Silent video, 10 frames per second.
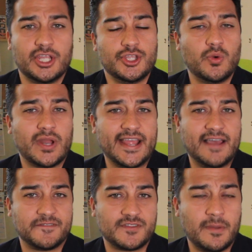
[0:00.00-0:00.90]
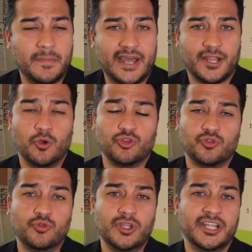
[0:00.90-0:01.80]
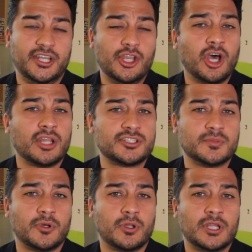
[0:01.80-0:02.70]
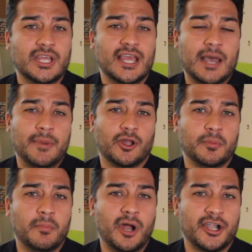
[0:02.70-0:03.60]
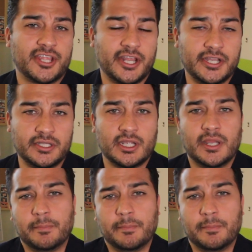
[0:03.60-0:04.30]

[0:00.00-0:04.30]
You want to have somebody who's really knowledgeable about marketing.